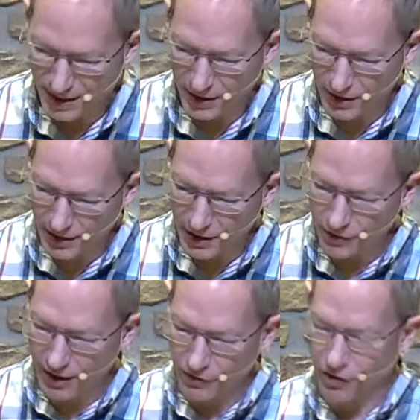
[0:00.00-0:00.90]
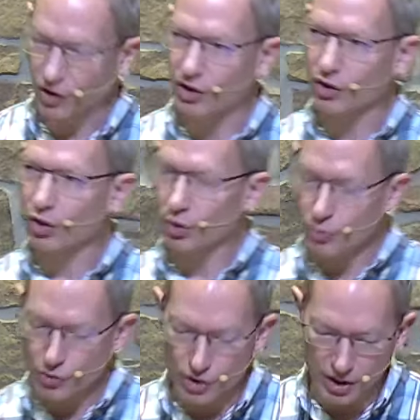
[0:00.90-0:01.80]
Here it is as the
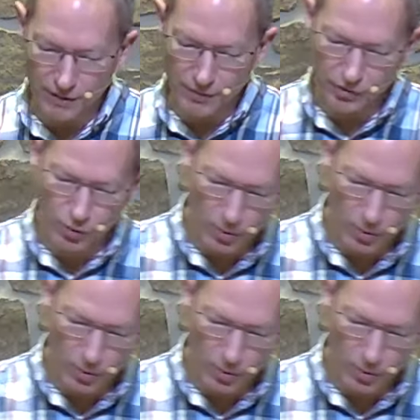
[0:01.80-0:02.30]
conclusion of this